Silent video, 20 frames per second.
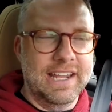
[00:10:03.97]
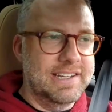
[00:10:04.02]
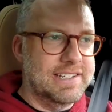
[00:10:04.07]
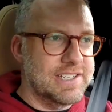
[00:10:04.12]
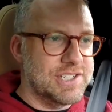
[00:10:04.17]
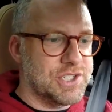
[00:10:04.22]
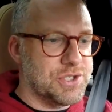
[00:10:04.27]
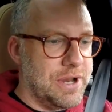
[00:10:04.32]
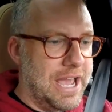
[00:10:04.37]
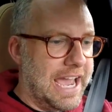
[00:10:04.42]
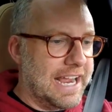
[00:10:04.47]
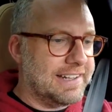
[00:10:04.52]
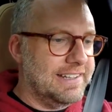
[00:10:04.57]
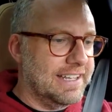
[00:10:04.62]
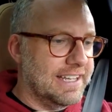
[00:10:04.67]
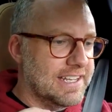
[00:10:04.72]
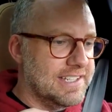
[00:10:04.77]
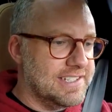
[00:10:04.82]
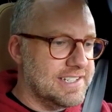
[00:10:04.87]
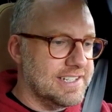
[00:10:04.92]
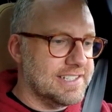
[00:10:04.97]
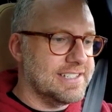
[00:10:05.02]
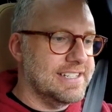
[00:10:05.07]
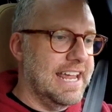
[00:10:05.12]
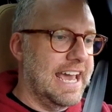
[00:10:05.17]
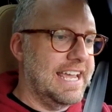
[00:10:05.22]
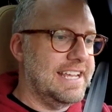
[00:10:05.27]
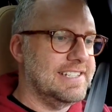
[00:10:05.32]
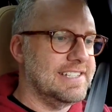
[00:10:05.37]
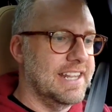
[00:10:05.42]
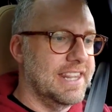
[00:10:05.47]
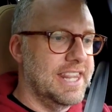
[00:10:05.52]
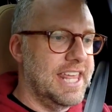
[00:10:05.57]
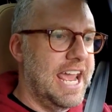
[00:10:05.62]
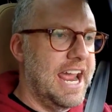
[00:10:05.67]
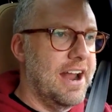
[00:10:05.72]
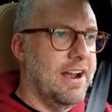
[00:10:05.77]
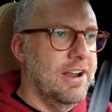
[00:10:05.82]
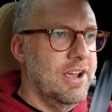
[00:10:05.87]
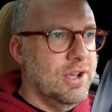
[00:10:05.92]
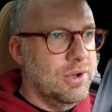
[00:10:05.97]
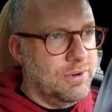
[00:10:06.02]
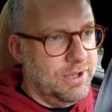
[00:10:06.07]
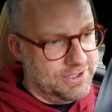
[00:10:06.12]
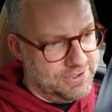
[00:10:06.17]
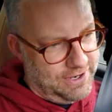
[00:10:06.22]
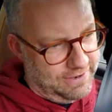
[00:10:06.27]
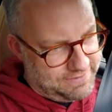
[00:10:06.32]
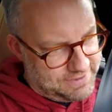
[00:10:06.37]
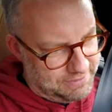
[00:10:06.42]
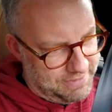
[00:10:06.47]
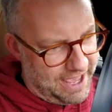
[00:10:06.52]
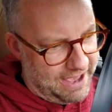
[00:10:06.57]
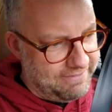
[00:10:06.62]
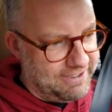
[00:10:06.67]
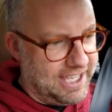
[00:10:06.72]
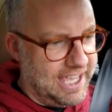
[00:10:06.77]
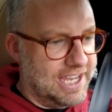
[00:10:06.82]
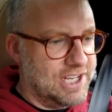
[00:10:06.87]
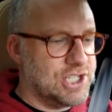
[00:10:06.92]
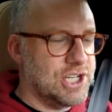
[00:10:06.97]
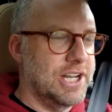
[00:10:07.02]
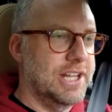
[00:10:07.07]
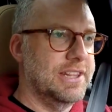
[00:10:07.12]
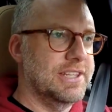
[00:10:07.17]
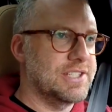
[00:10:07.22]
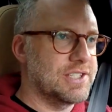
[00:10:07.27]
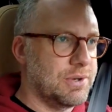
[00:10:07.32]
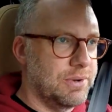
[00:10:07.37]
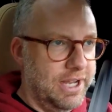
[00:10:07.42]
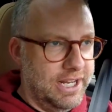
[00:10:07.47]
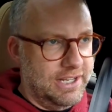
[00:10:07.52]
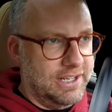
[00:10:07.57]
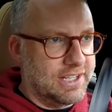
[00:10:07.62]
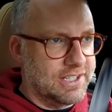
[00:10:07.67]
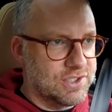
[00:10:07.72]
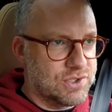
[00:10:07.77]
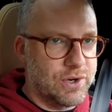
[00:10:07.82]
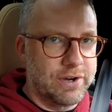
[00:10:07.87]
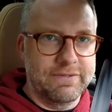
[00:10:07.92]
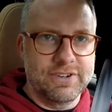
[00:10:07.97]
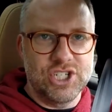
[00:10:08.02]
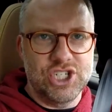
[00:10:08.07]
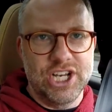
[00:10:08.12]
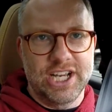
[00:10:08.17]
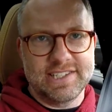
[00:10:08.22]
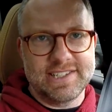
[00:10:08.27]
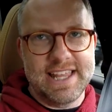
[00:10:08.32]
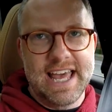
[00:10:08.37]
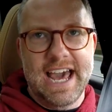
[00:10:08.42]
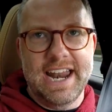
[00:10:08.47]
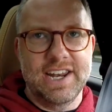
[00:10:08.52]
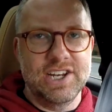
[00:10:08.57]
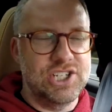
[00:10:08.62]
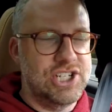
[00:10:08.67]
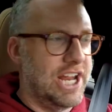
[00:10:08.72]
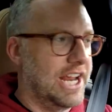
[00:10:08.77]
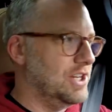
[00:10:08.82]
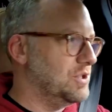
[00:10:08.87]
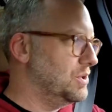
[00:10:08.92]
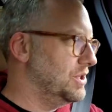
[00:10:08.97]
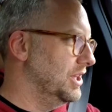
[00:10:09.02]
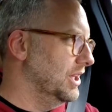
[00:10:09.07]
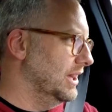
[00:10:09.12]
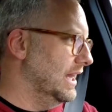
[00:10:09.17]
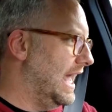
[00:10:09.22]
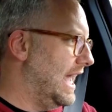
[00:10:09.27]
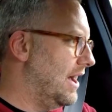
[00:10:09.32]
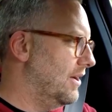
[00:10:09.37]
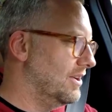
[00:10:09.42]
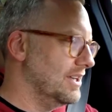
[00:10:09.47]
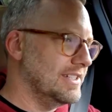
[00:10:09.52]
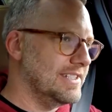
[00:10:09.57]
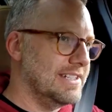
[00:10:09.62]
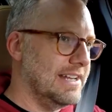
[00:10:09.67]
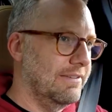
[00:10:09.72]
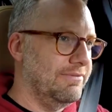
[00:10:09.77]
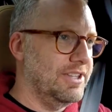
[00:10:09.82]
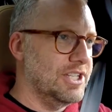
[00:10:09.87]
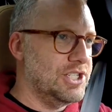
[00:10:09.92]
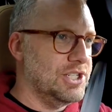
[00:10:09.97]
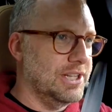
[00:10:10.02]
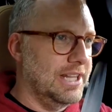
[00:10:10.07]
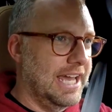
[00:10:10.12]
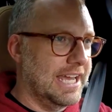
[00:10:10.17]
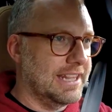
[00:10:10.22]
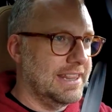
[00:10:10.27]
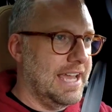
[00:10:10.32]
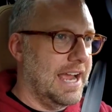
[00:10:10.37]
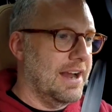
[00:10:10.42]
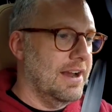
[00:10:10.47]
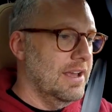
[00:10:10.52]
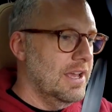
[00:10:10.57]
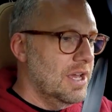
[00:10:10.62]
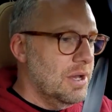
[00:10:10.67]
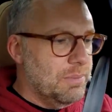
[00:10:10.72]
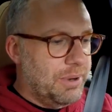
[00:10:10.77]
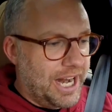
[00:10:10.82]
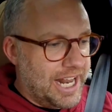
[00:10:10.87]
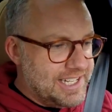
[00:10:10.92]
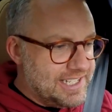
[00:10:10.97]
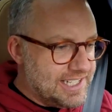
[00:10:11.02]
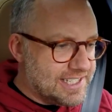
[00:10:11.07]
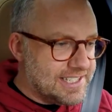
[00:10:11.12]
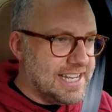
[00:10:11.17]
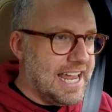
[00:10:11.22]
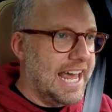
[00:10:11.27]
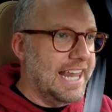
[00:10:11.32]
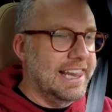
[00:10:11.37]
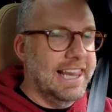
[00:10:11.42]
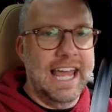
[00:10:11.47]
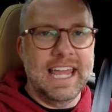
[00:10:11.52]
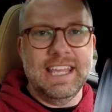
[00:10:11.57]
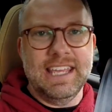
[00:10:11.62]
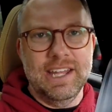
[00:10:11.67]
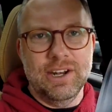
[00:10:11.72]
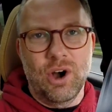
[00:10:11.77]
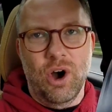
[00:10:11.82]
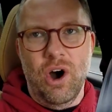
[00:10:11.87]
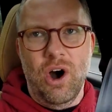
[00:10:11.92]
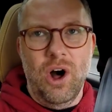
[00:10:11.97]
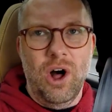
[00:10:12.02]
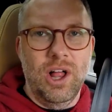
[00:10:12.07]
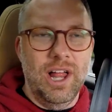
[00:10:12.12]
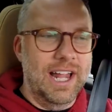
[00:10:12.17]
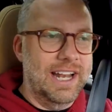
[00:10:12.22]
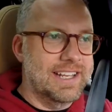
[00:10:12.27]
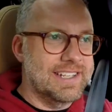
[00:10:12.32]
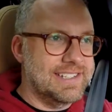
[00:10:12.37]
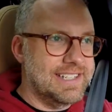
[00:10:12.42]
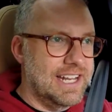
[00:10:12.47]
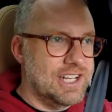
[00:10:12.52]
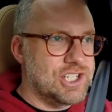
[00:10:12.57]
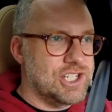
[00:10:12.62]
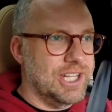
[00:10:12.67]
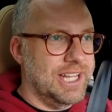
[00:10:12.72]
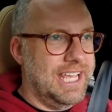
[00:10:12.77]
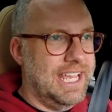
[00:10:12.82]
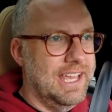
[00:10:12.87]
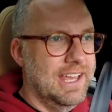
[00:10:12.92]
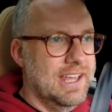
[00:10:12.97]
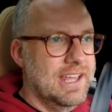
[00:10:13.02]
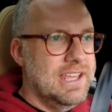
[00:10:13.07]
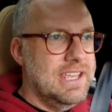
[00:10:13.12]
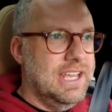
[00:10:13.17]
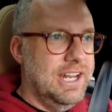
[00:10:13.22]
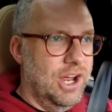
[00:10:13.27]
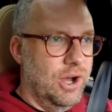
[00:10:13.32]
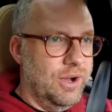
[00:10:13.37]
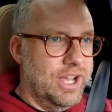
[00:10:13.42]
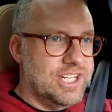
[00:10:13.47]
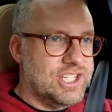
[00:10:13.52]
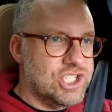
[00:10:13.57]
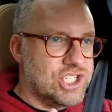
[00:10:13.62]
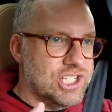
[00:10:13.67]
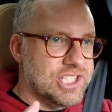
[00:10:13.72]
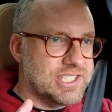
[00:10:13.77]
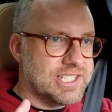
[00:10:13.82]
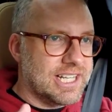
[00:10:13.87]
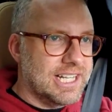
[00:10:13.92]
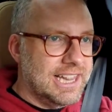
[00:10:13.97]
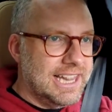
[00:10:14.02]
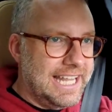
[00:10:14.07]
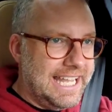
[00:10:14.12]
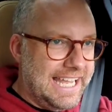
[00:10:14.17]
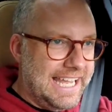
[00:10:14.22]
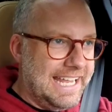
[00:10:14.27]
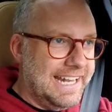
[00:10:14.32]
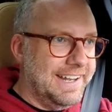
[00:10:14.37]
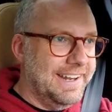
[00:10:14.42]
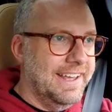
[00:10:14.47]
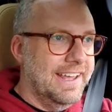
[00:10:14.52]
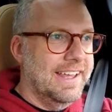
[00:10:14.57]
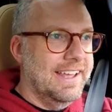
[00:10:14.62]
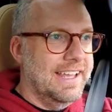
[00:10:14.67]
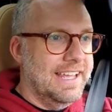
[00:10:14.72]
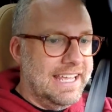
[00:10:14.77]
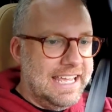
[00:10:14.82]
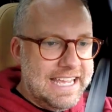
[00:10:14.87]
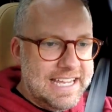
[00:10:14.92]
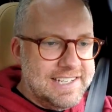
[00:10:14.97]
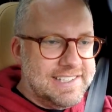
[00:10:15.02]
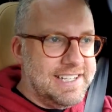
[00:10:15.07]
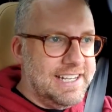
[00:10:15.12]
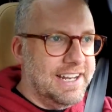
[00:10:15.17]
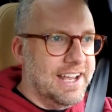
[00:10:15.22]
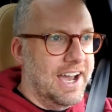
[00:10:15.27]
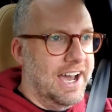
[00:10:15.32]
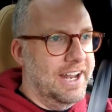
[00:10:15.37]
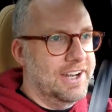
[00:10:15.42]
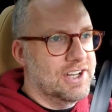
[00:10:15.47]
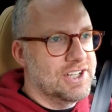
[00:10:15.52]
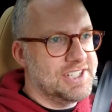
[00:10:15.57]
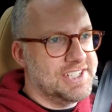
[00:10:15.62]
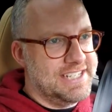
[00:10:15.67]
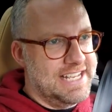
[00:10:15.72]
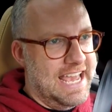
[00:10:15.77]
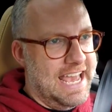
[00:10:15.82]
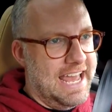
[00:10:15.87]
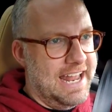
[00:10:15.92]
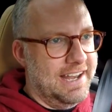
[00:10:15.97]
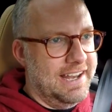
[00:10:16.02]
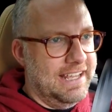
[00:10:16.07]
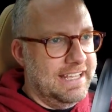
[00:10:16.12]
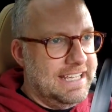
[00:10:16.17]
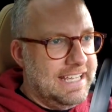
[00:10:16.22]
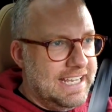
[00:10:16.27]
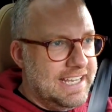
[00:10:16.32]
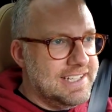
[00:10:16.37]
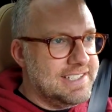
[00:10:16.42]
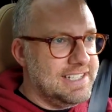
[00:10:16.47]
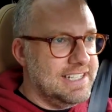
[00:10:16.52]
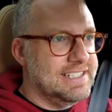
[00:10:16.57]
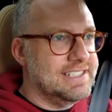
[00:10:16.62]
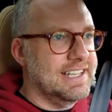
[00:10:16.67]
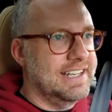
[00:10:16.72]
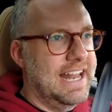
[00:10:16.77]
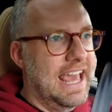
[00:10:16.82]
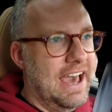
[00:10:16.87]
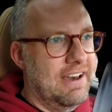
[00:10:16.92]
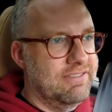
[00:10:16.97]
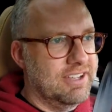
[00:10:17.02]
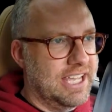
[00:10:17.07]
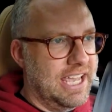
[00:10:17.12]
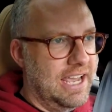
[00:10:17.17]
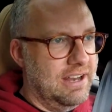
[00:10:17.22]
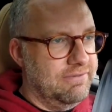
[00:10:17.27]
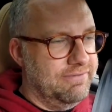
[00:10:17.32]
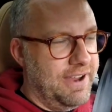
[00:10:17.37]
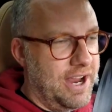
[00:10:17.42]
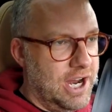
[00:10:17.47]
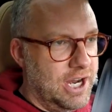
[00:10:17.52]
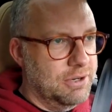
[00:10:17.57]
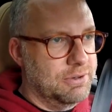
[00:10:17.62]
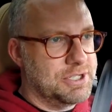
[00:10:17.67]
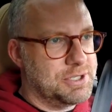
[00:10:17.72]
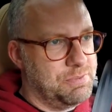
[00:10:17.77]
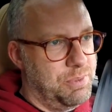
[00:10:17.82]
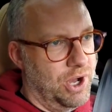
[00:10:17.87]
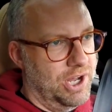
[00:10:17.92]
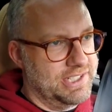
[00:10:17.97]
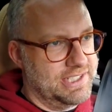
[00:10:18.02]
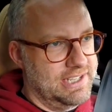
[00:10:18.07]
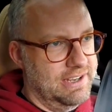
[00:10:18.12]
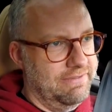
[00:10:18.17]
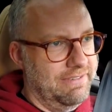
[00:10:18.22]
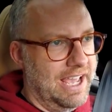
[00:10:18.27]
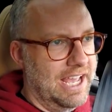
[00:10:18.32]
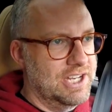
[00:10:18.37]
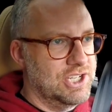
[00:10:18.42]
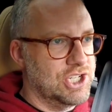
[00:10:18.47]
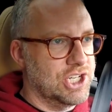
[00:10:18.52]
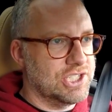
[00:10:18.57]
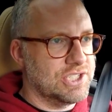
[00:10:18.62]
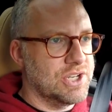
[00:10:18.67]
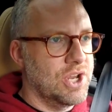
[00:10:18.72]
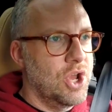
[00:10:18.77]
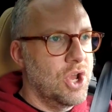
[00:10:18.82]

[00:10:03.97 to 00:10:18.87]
distracting. It's just nice and there. We also have some navigation in the screen. You can sort of adjust that and change the layout and stuff that you like there. But I like it all, and essentially, you know, it's just clean, easy to understand, easy to navigate, very responsive, and just